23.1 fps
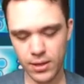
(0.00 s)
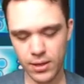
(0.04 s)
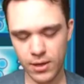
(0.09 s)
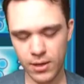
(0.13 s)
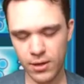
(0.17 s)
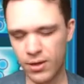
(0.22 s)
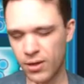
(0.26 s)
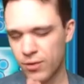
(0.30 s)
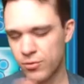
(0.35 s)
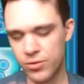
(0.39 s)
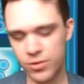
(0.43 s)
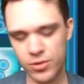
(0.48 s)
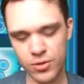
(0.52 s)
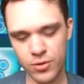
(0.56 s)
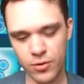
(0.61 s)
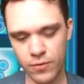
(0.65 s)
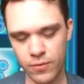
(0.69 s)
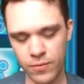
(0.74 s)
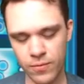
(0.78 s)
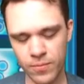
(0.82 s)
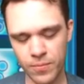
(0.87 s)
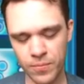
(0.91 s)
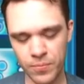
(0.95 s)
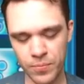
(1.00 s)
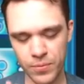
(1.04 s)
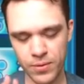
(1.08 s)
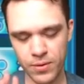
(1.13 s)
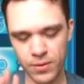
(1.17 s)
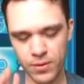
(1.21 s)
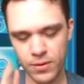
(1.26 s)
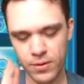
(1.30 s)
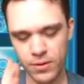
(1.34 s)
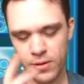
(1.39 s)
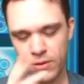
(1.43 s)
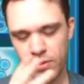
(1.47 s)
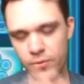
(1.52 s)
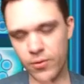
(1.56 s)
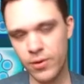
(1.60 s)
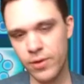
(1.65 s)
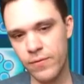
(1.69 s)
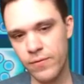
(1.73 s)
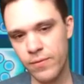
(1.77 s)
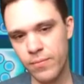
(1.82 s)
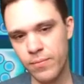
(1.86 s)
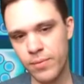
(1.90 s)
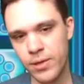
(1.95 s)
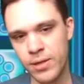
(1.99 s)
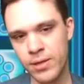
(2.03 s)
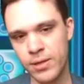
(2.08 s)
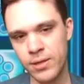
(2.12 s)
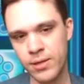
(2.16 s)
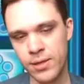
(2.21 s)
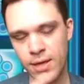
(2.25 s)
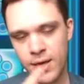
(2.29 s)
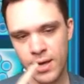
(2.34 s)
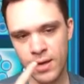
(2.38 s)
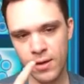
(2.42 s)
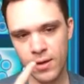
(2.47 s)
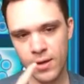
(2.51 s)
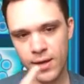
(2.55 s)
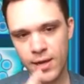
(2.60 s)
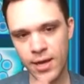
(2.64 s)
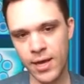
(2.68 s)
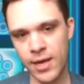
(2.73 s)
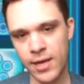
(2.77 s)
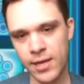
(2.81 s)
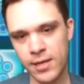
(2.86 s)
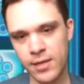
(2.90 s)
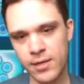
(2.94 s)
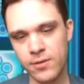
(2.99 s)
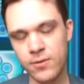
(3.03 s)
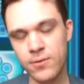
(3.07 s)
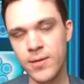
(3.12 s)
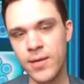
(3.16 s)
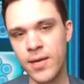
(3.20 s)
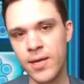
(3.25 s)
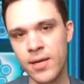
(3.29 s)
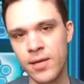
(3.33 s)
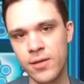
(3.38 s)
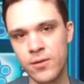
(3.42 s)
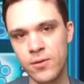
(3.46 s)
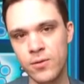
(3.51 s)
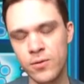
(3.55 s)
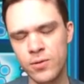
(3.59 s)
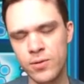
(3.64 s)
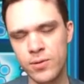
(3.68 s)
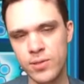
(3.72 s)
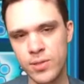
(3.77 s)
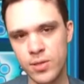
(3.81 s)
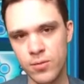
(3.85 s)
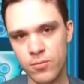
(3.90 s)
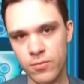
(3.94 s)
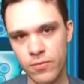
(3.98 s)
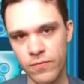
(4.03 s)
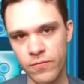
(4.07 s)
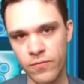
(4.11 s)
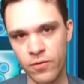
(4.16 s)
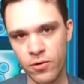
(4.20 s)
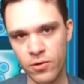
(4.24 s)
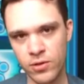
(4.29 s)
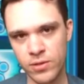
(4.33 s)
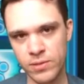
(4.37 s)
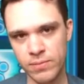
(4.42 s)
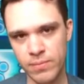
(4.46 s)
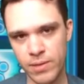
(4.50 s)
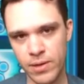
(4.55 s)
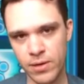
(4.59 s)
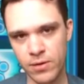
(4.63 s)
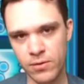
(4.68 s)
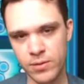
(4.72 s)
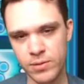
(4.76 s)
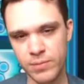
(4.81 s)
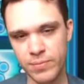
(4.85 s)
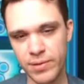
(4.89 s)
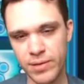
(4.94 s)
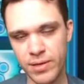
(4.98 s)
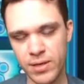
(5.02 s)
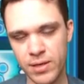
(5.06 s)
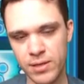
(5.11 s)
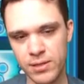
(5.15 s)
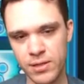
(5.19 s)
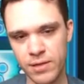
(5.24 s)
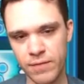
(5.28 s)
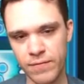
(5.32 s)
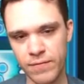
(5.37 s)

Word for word: I'll just go. Three of them being that A, you can't use reverse medals because of